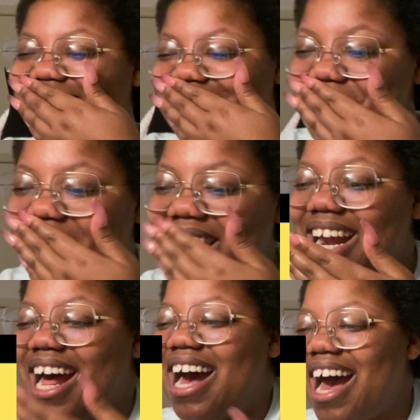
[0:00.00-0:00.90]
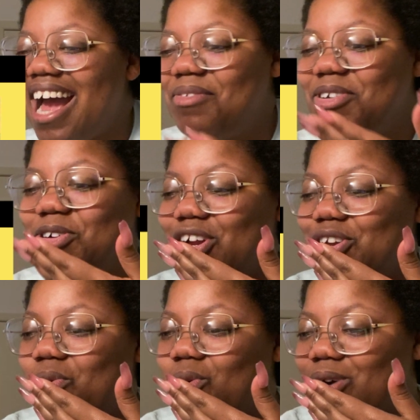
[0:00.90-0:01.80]
You cannot hide when you're
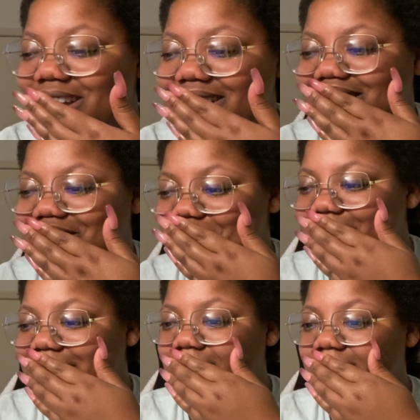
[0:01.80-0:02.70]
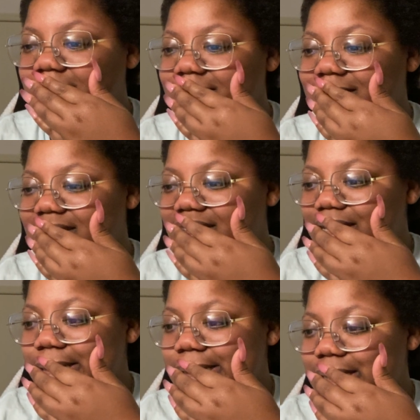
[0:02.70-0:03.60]
annoyed. Oh my god.
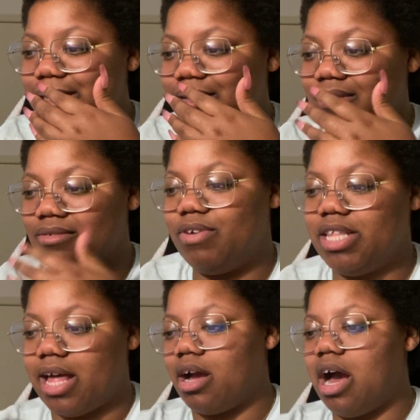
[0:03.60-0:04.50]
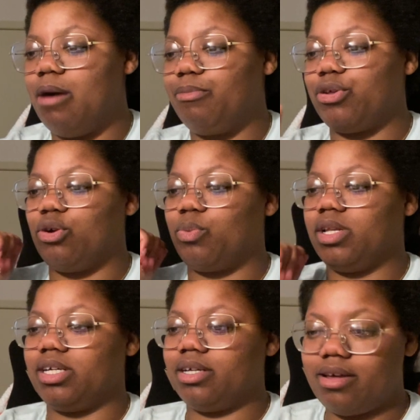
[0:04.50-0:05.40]
Be like, third
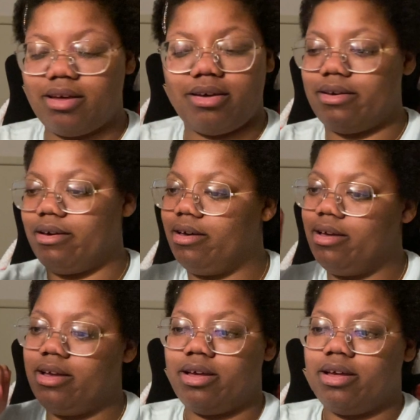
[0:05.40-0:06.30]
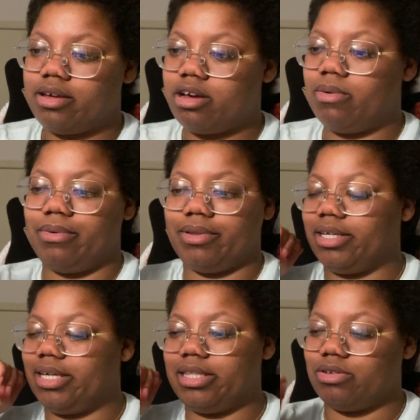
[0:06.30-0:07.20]
willing. Come on, get
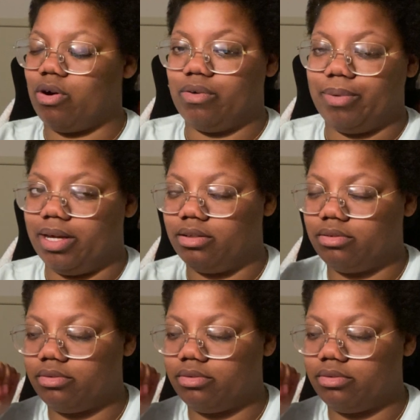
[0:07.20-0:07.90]
this over with.